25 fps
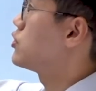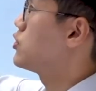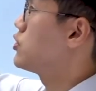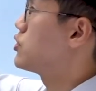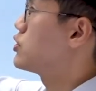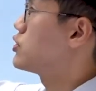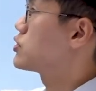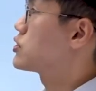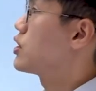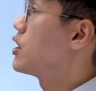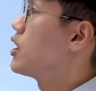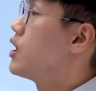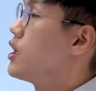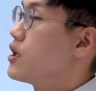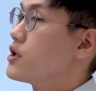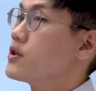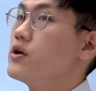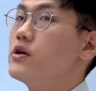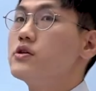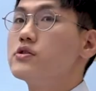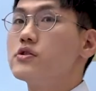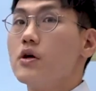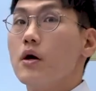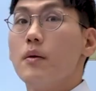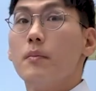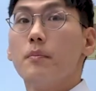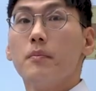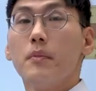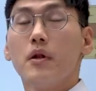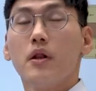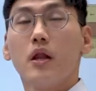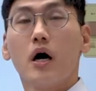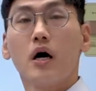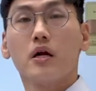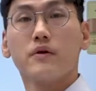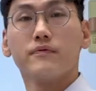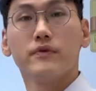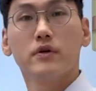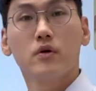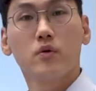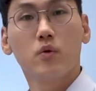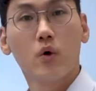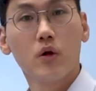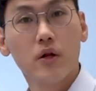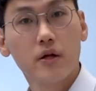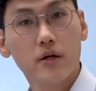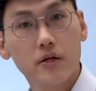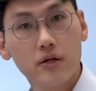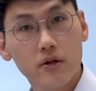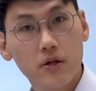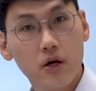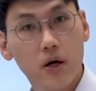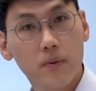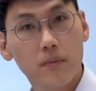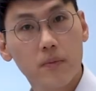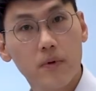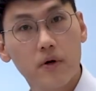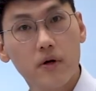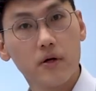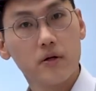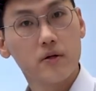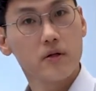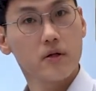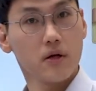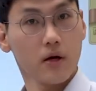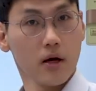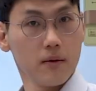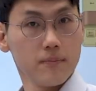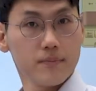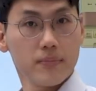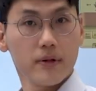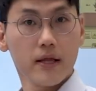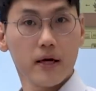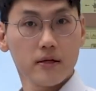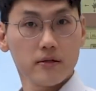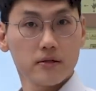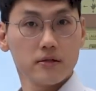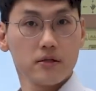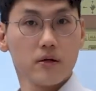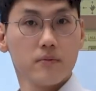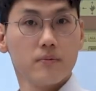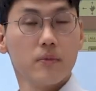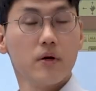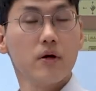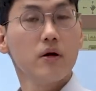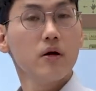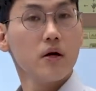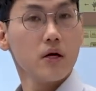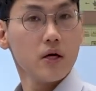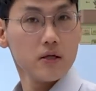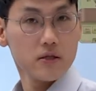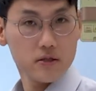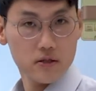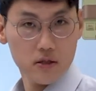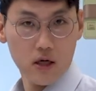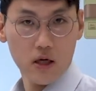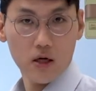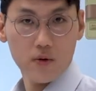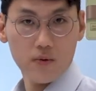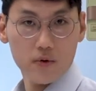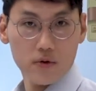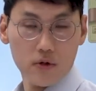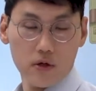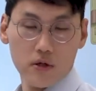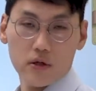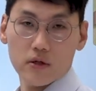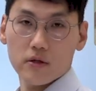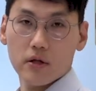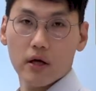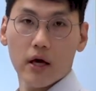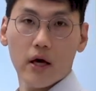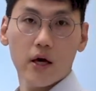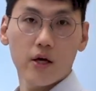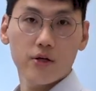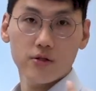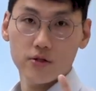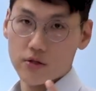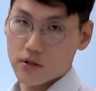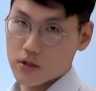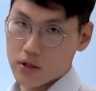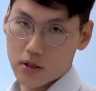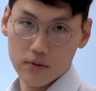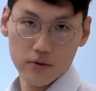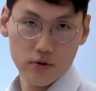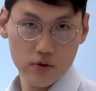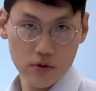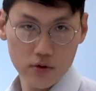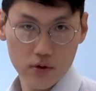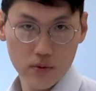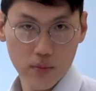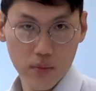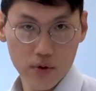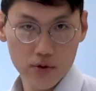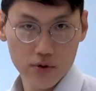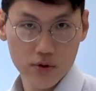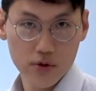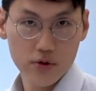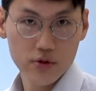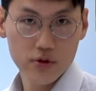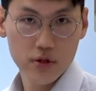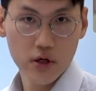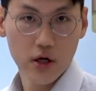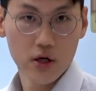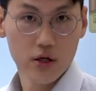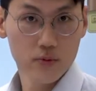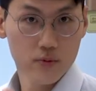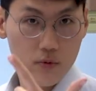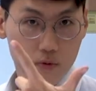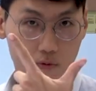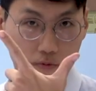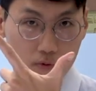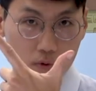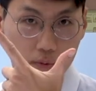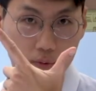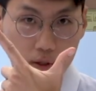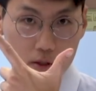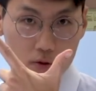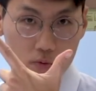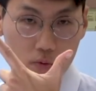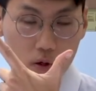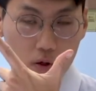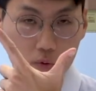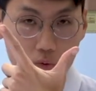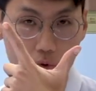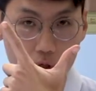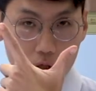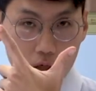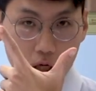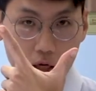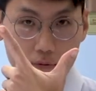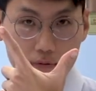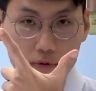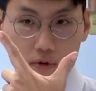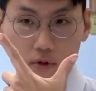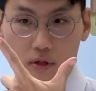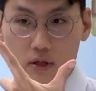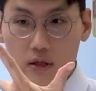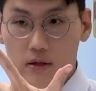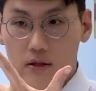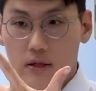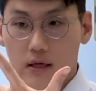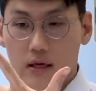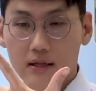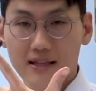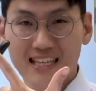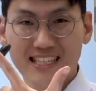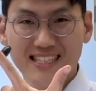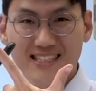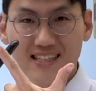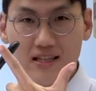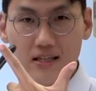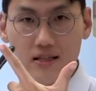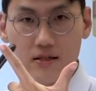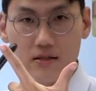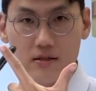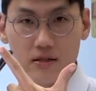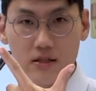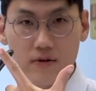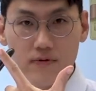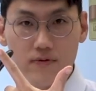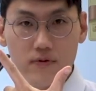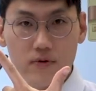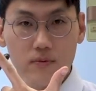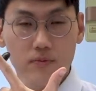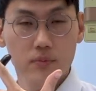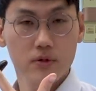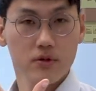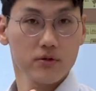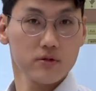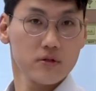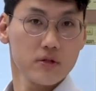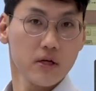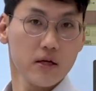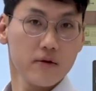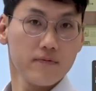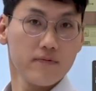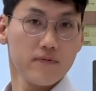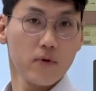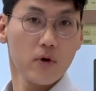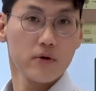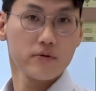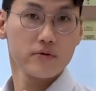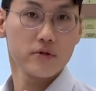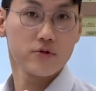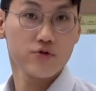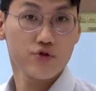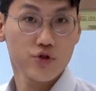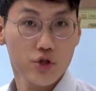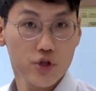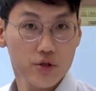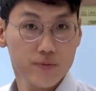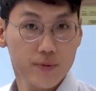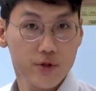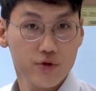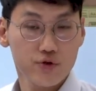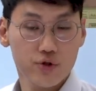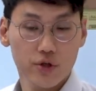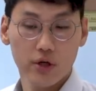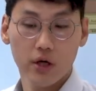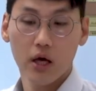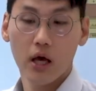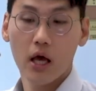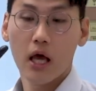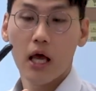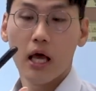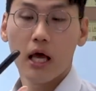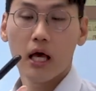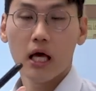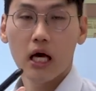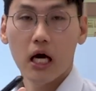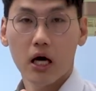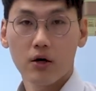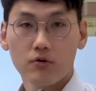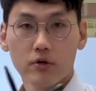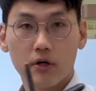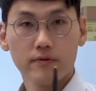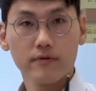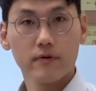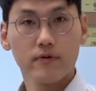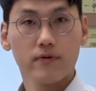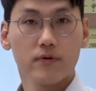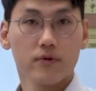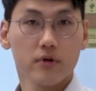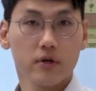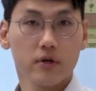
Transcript: is there's a lot of equality number in the complex number. Starting with the Cartesian, you can do the modulus argument form as well. We're going to have a look at that. That's a little different because that involves the trigonometry. However, for the